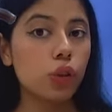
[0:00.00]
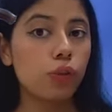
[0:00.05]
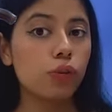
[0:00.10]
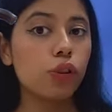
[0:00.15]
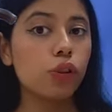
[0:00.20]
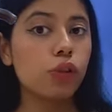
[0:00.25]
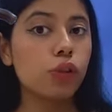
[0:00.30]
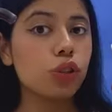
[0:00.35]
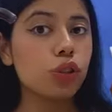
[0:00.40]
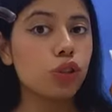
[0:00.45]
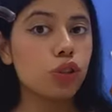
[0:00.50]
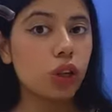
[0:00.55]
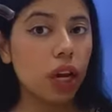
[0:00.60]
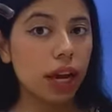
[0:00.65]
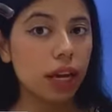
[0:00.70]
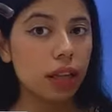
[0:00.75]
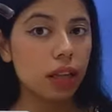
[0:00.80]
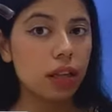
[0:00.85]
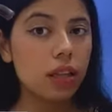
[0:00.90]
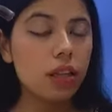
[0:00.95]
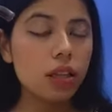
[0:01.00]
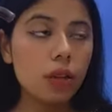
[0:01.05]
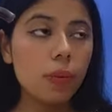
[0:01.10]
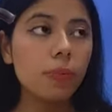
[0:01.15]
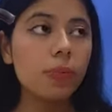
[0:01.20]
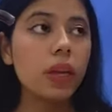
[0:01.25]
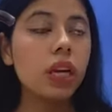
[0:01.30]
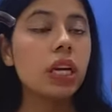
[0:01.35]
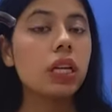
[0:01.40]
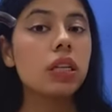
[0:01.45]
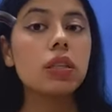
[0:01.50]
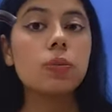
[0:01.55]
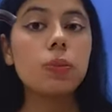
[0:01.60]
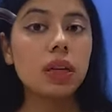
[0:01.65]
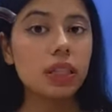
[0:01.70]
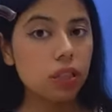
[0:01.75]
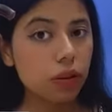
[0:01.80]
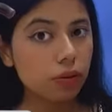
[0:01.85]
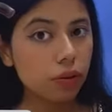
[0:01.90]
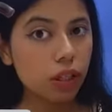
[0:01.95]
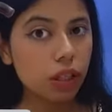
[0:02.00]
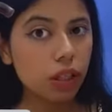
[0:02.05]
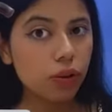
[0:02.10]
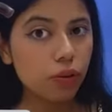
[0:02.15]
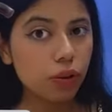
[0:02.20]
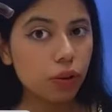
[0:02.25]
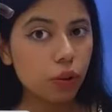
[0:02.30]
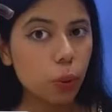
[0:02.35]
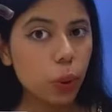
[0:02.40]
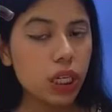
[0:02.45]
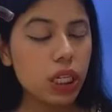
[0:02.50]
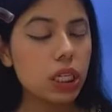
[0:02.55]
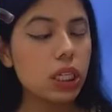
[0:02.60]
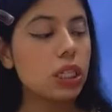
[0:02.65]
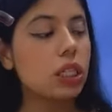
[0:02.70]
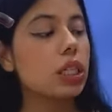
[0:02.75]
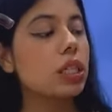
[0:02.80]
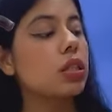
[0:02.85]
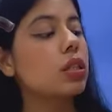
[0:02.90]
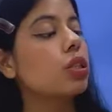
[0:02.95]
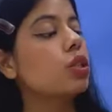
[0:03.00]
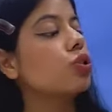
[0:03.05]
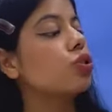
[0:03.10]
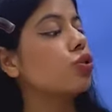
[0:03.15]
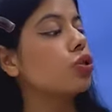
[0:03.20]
So if you want to try this specifically for the winter season,